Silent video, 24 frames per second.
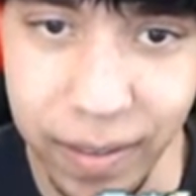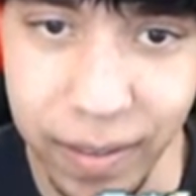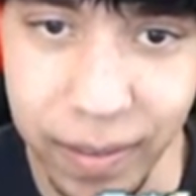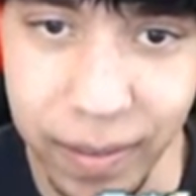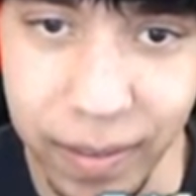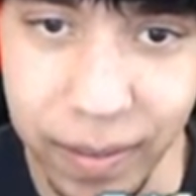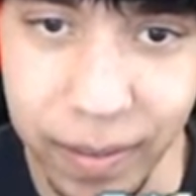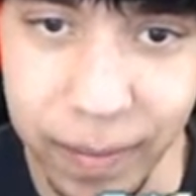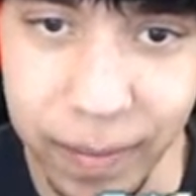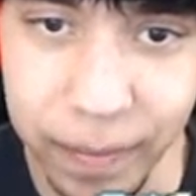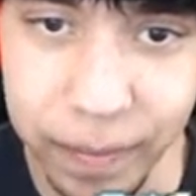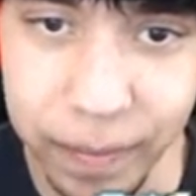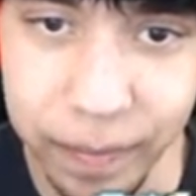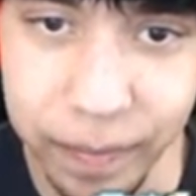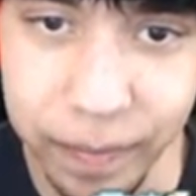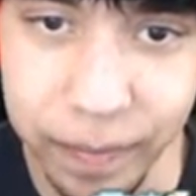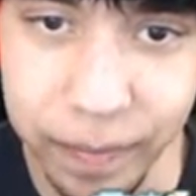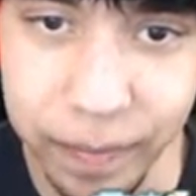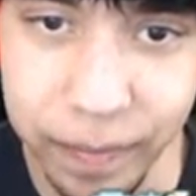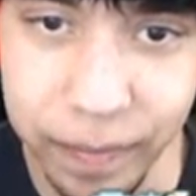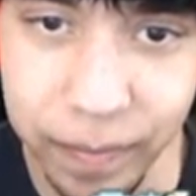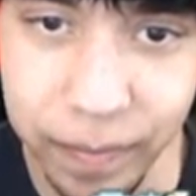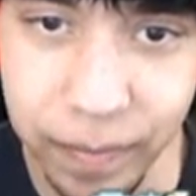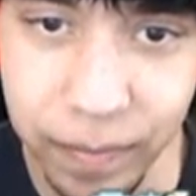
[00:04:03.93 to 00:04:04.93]

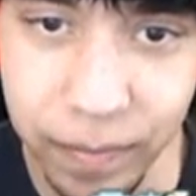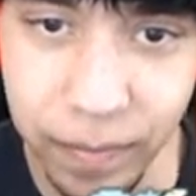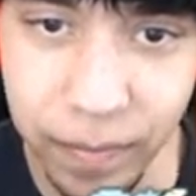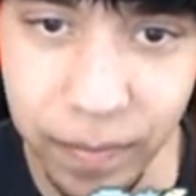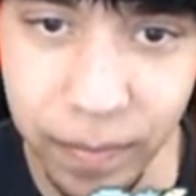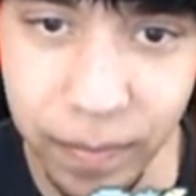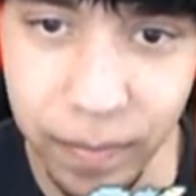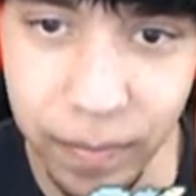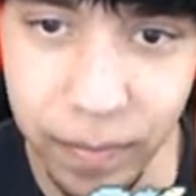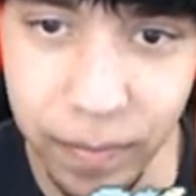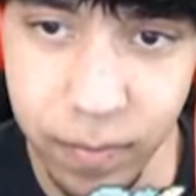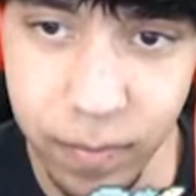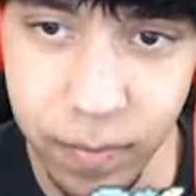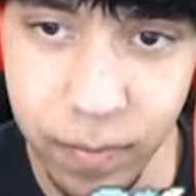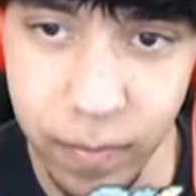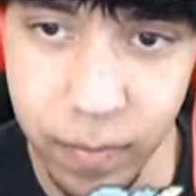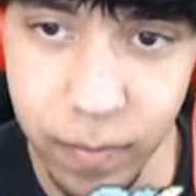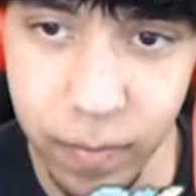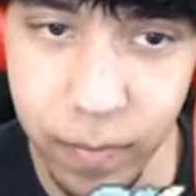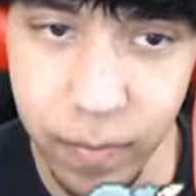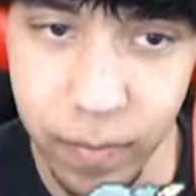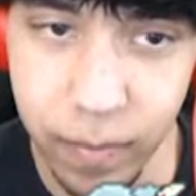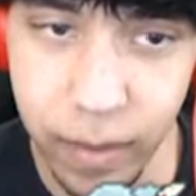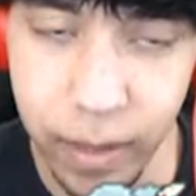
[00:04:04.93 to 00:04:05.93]

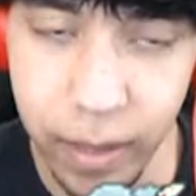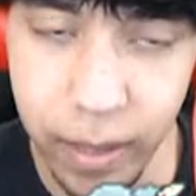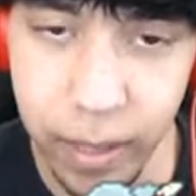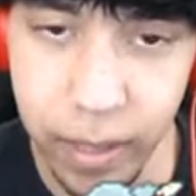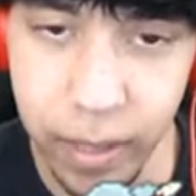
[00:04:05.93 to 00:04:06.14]
[no speech]